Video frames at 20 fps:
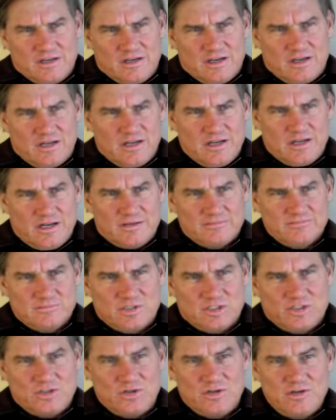The
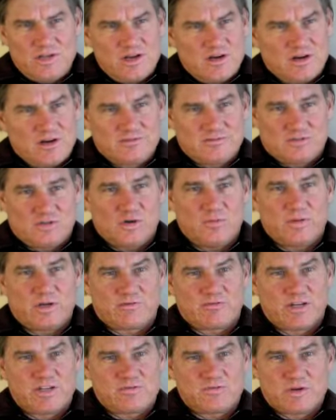2-year
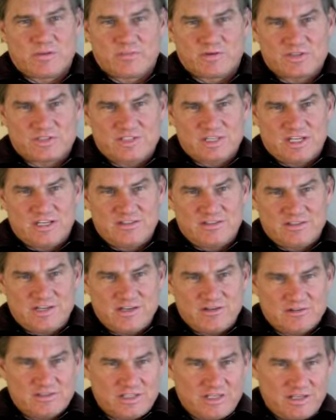coupon rate's 1%,
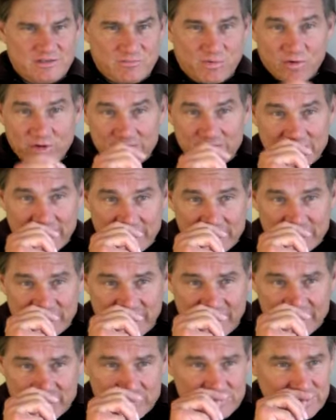yielding
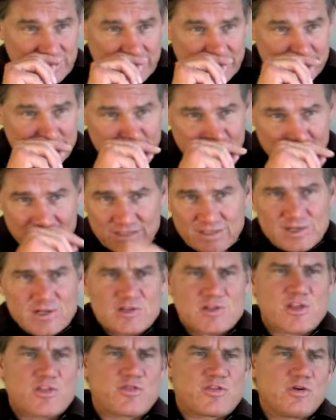0.95%.
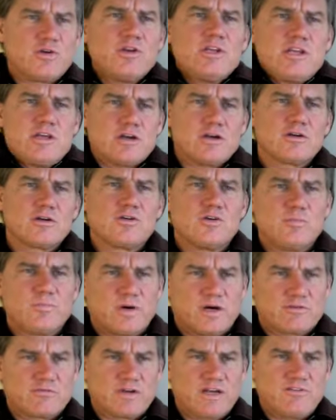The 30-year
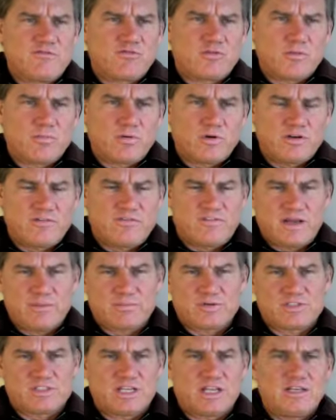coupon rate,
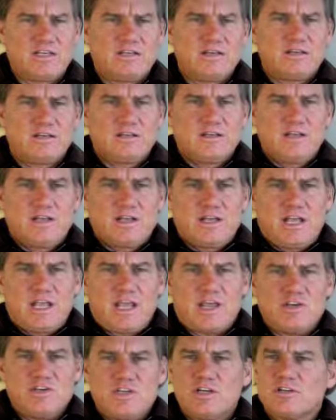4.5%,
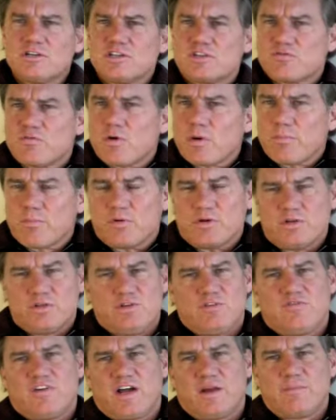and yield is
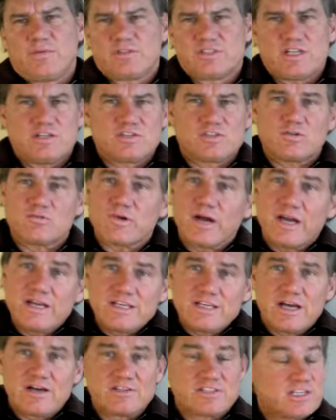4.25%. So right
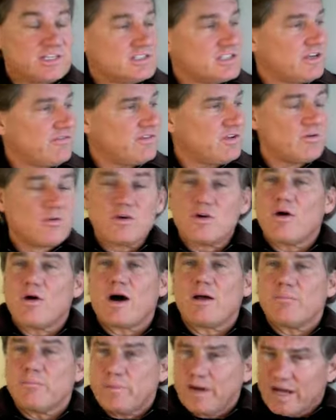now, essentially, if you go
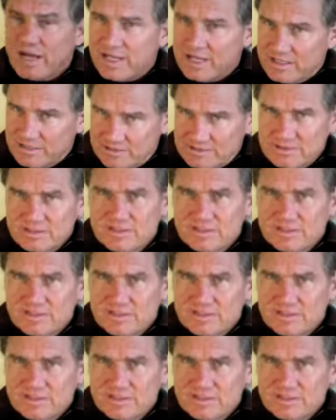out and buy